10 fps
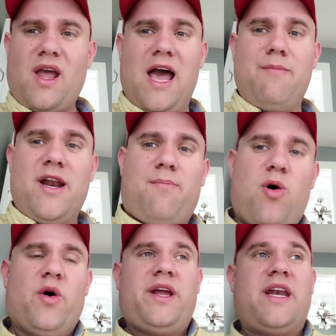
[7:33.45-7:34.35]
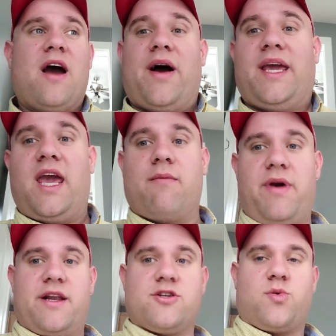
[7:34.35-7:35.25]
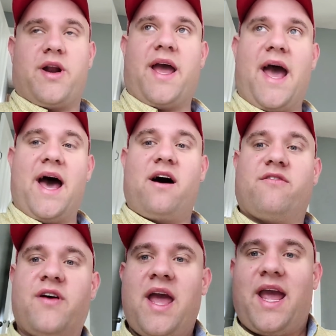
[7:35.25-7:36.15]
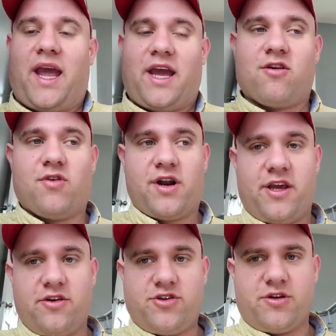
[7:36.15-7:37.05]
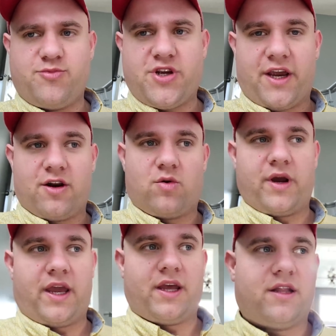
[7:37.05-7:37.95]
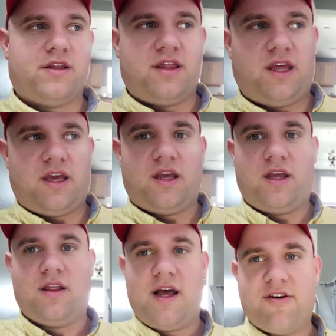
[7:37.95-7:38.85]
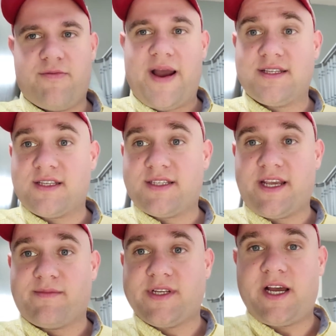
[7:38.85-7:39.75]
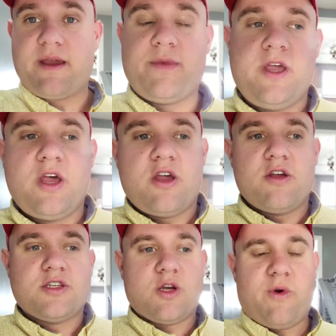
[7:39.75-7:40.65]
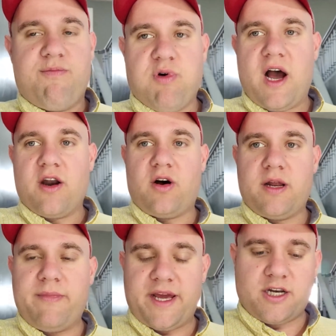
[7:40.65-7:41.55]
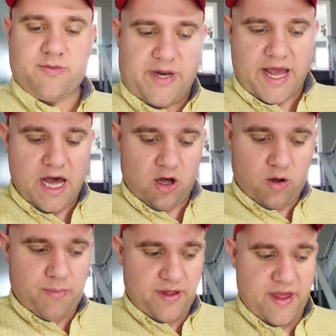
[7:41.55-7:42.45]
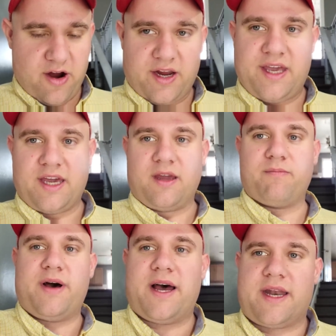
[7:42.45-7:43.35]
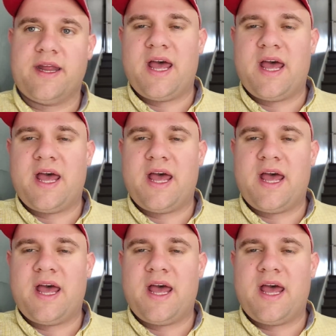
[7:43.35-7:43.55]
I'm at a point now I can't manage what I have and run a YouTube channel and the laundromats at the same time. So we've brought on management help and they are kicking butt.